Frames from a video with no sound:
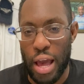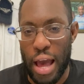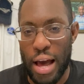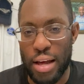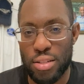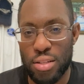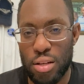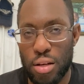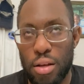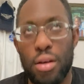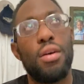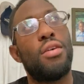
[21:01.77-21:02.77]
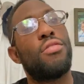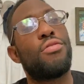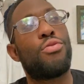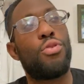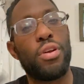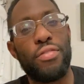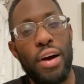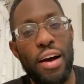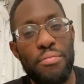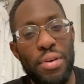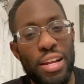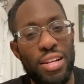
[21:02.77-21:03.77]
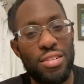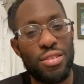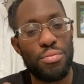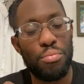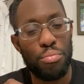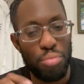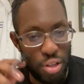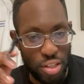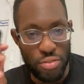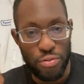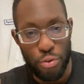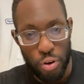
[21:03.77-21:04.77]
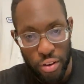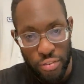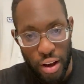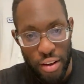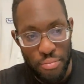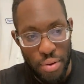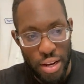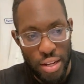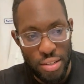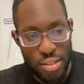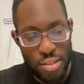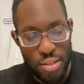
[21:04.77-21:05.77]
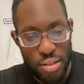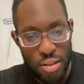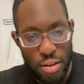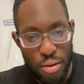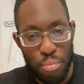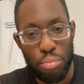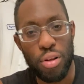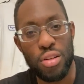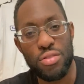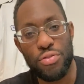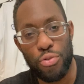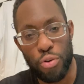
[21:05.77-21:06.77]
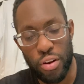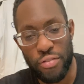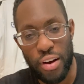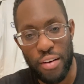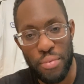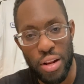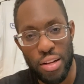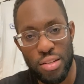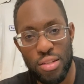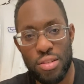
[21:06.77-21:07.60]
at 45 minutes plus 45 minutes plus 45 minutes.